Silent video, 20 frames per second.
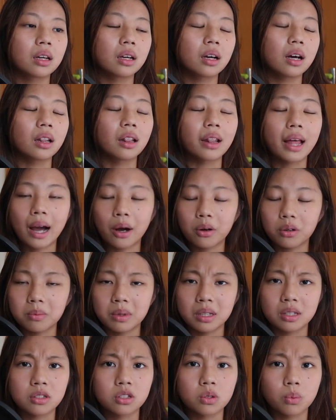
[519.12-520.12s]
allowed
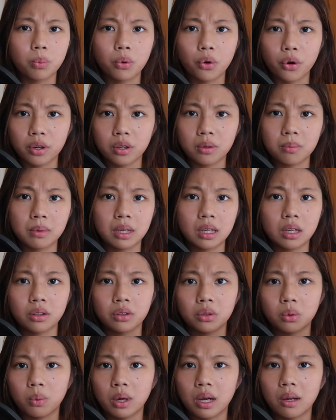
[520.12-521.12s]
me and supported me on
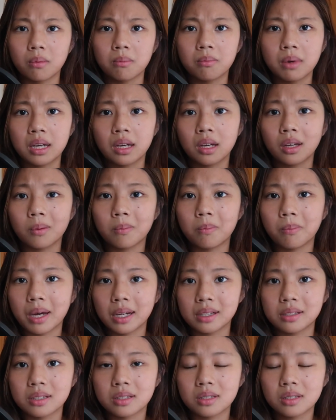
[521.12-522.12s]
the way to making a
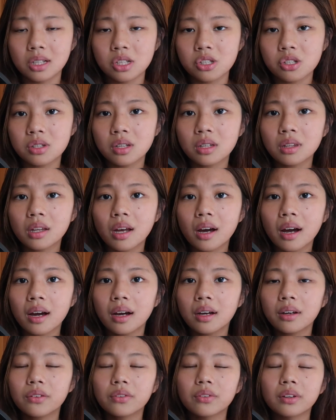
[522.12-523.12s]
big decision in
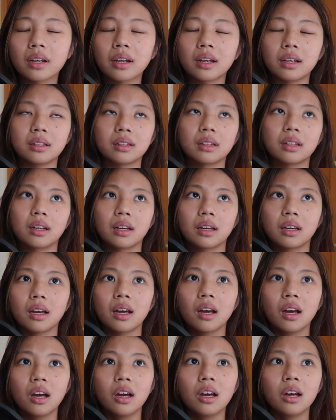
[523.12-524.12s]
life, and
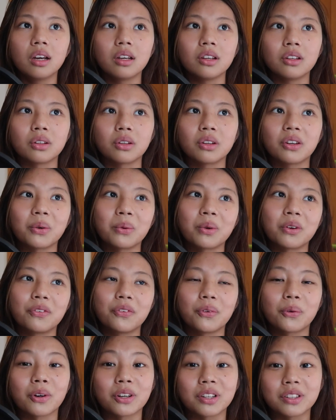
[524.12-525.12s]
going
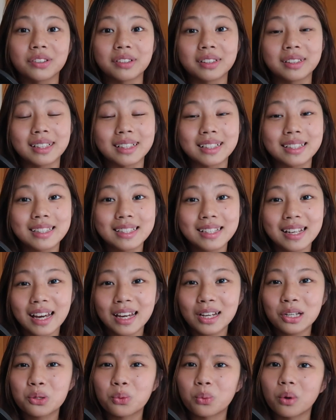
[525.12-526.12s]
forward to the next
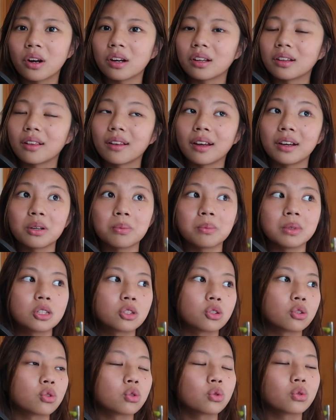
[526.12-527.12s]
stage, where it led me
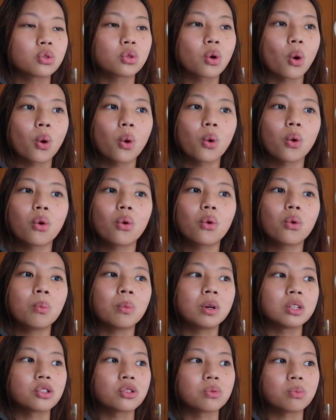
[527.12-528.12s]
to so
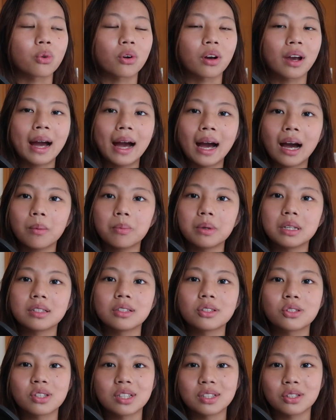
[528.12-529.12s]
much more
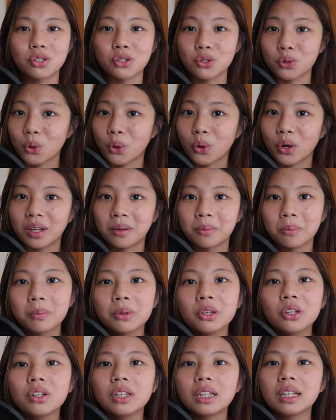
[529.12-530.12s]
happiness and joy and
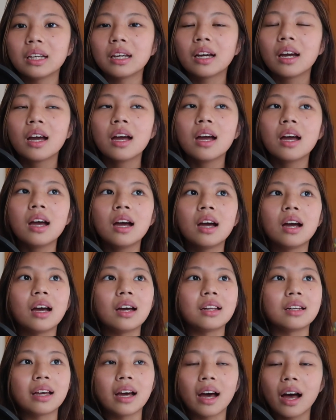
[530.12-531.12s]
beauty
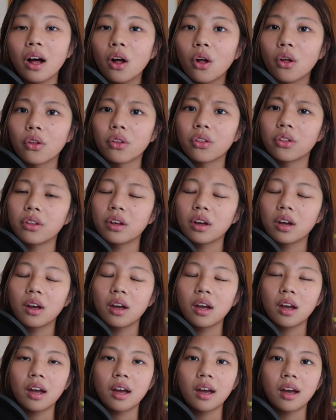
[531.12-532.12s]
and health.
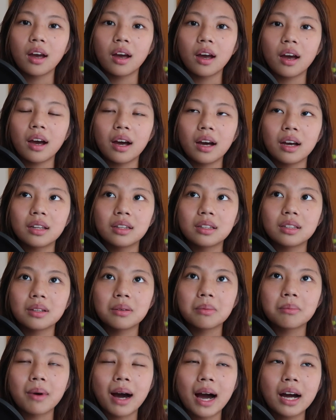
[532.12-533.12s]
And
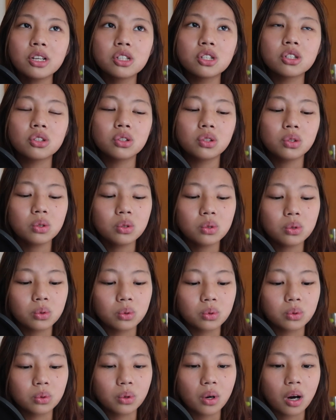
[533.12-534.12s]
imagine
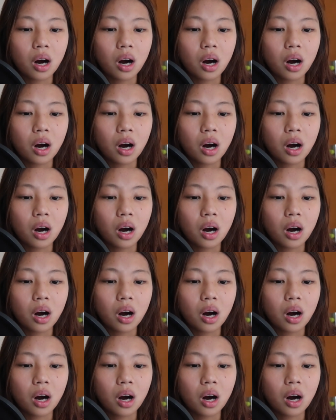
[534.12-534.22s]
you